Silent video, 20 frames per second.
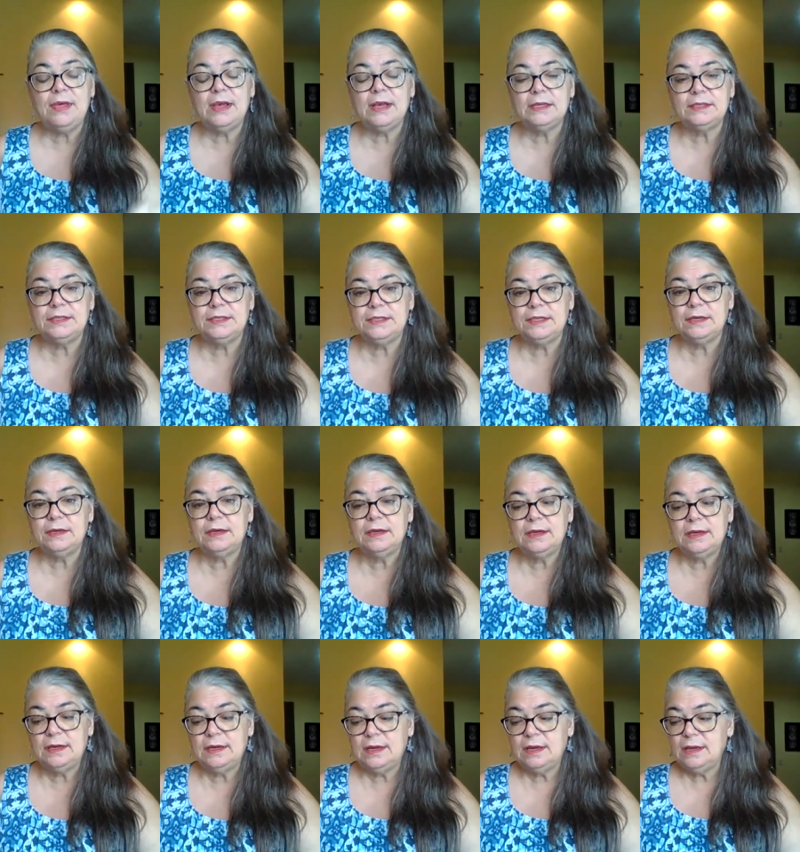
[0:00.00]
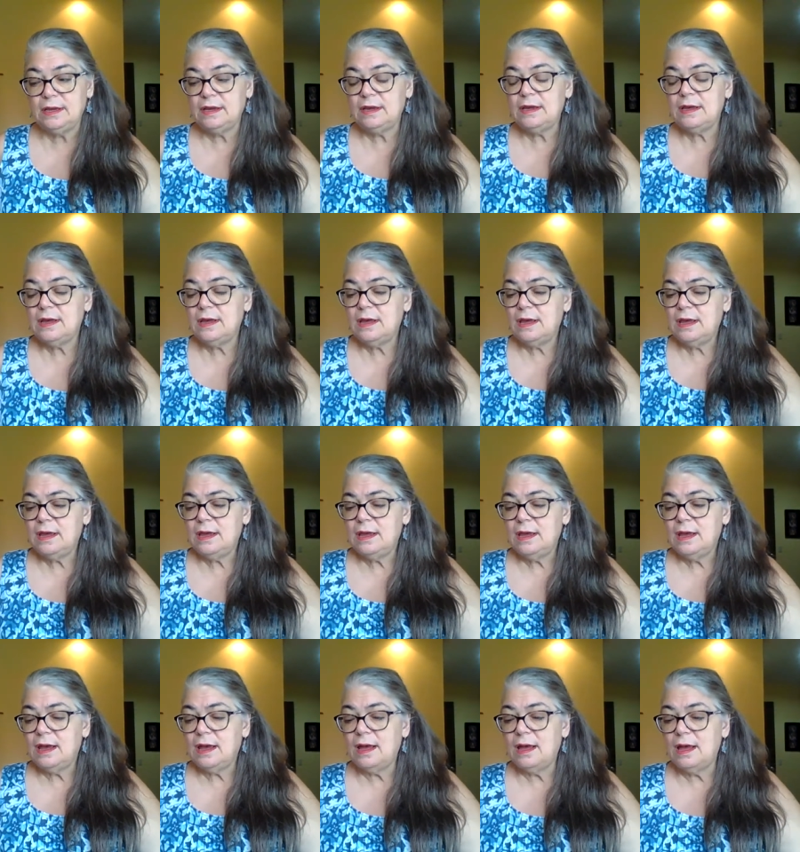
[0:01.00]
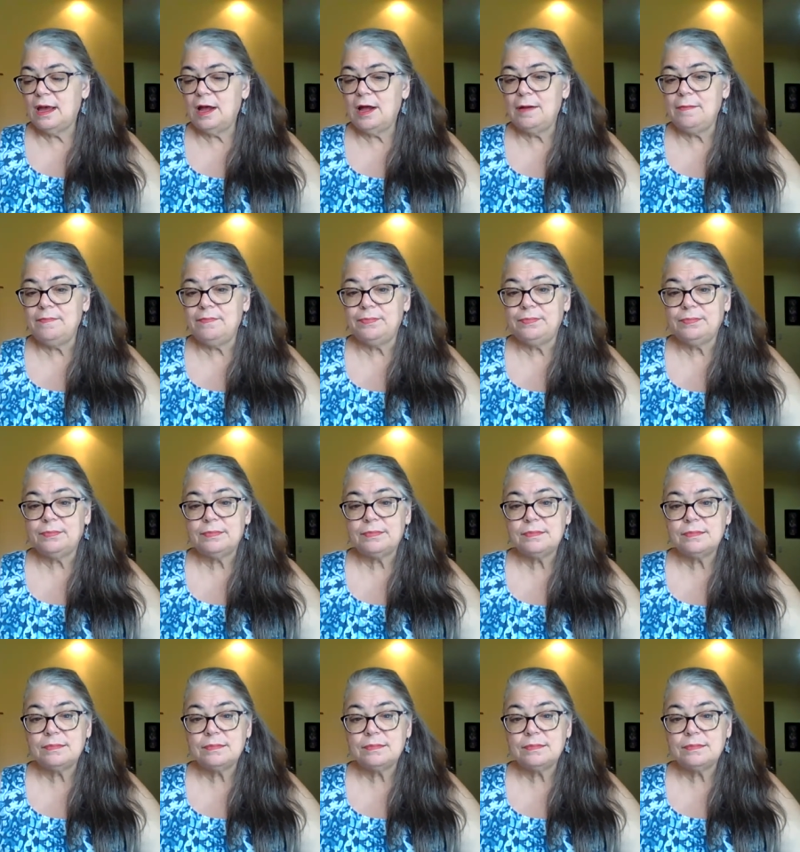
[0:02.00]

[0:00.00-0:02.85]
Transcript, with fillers: this um,